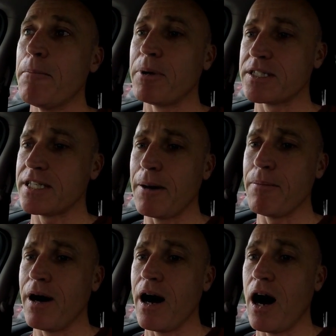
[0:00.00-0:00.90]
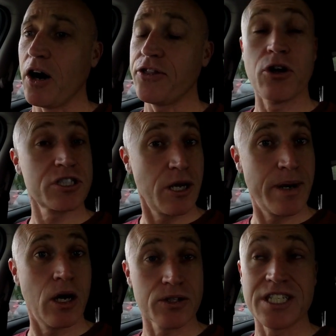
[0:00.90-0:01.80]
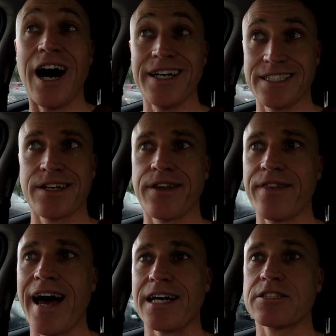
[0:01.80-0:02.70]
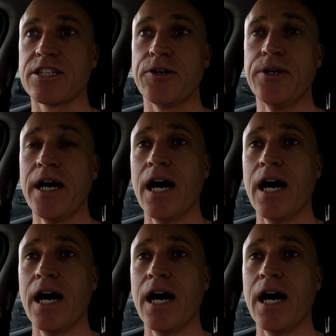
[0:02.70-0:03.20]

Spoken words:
But I thought I was going to be a lot tighter than that. So